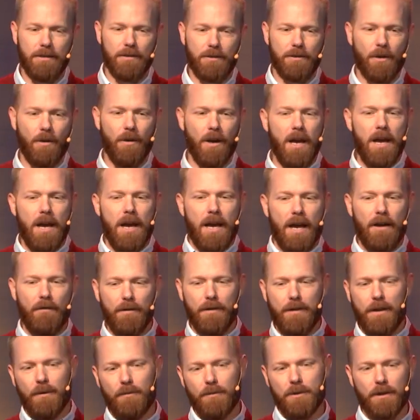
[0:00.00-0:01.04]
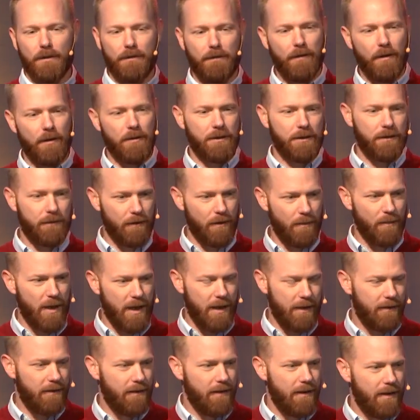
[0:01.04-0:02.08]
And so everything was a first for me.